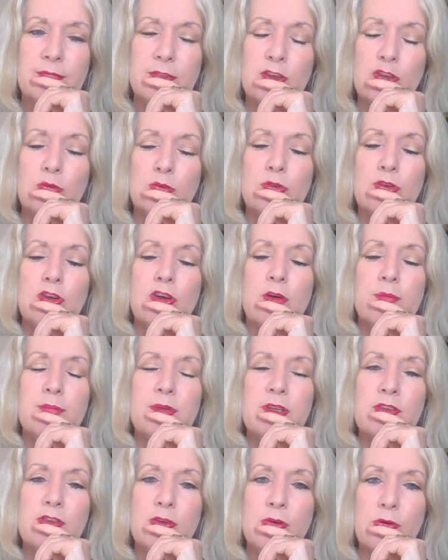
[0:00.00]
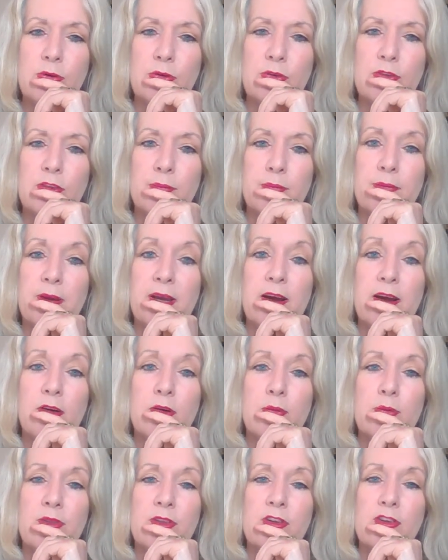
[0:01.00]
You will not be taught the
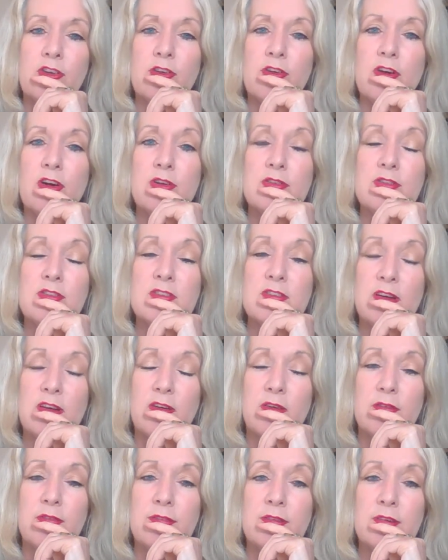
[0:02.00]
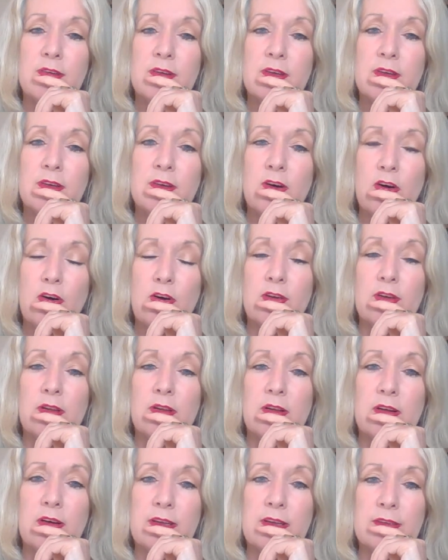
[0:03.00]
power within your own self
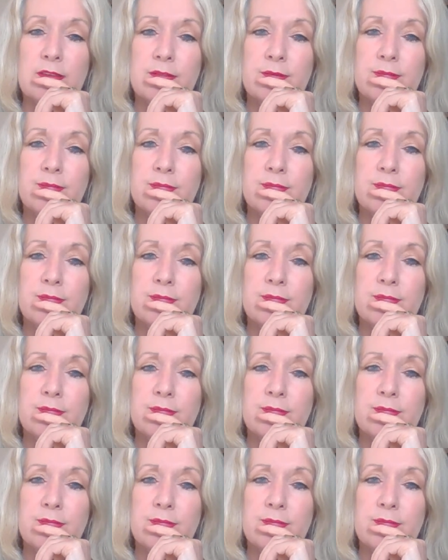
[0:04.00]
online.